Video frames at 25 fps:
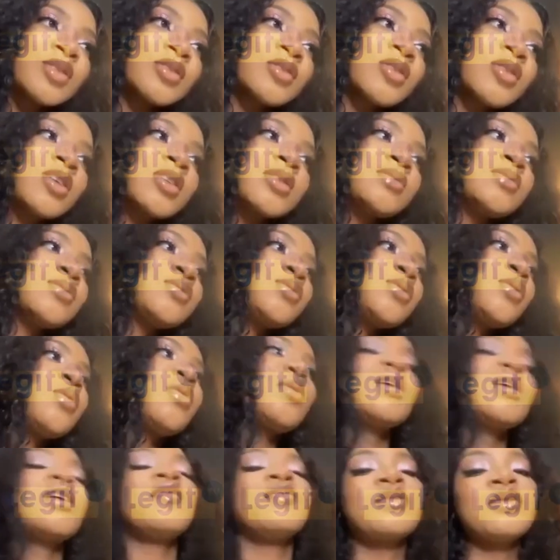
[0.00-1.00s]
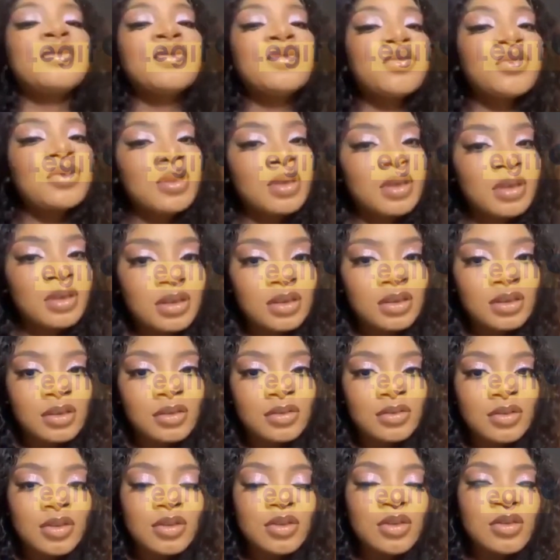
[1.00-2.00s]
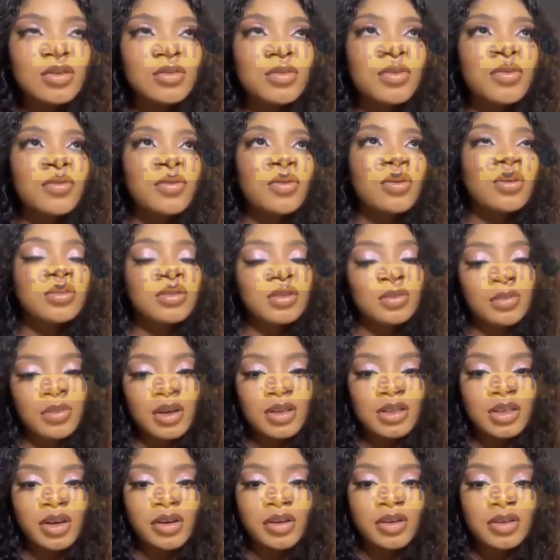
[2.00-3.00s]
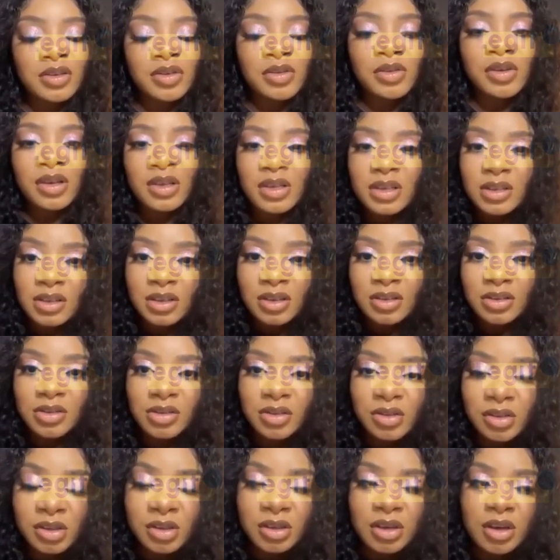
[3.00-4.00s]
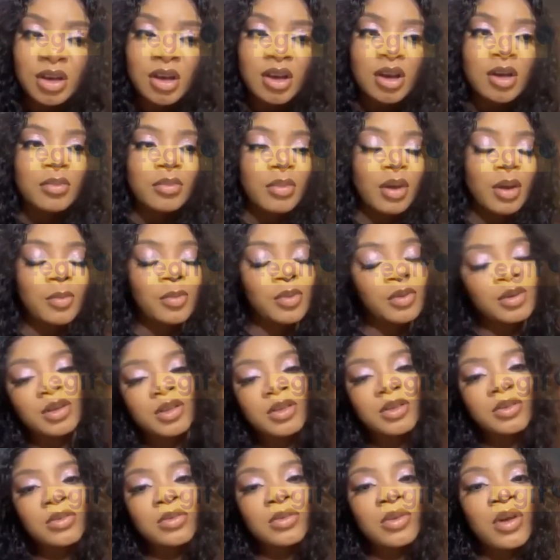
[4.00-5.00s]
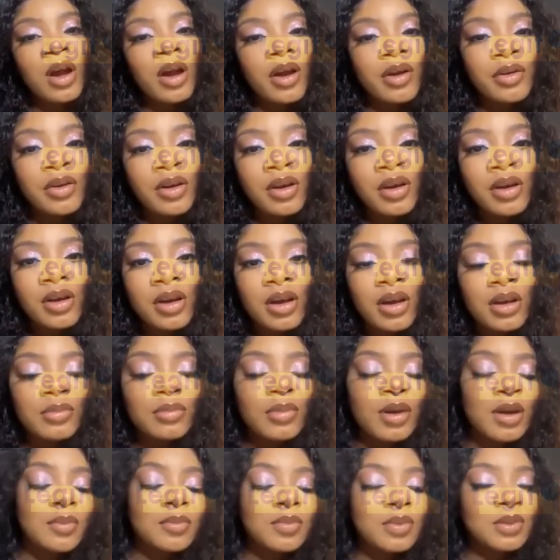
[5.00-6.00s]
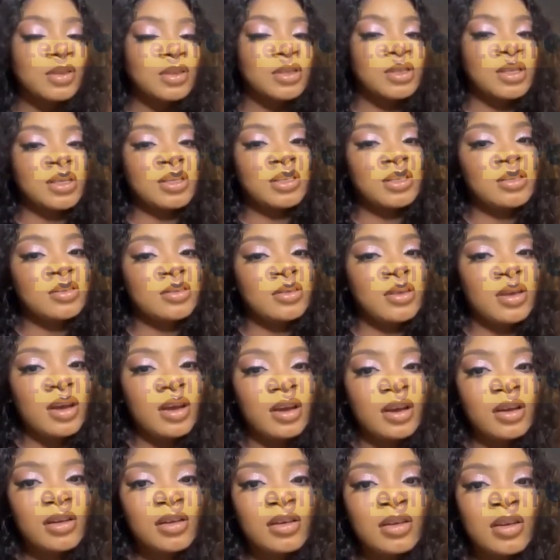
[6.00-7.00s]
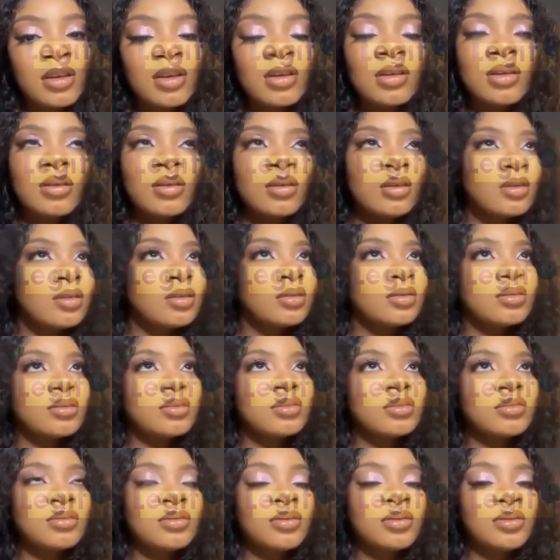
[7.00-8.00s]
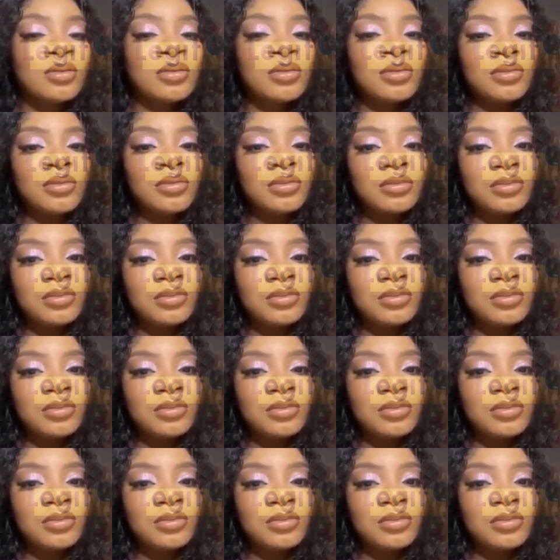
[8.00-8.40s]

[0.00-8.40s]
just going to be doing what I've been doing. I'm just going to be focused on my charity organization, my political career, and my business. Yeah. So